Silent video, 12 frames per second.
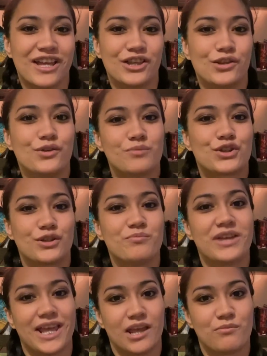you should
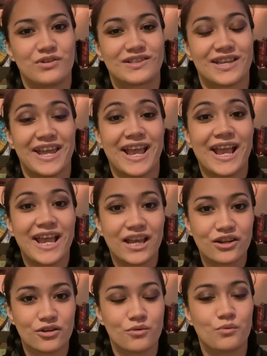be able to
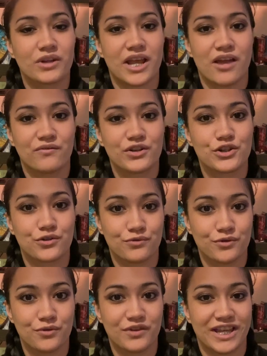handle whatever
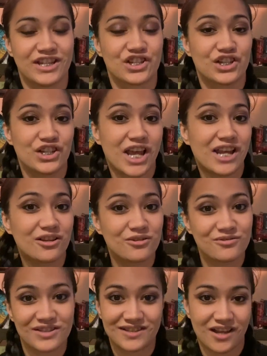truth and
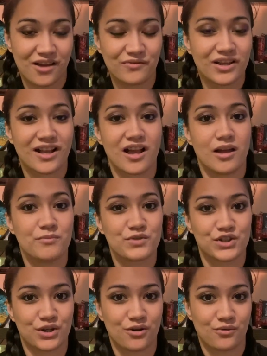shadow stuff
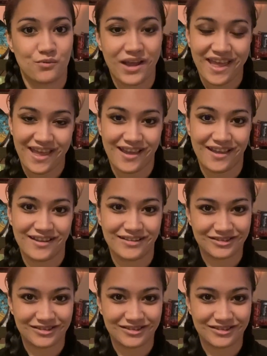comes your way.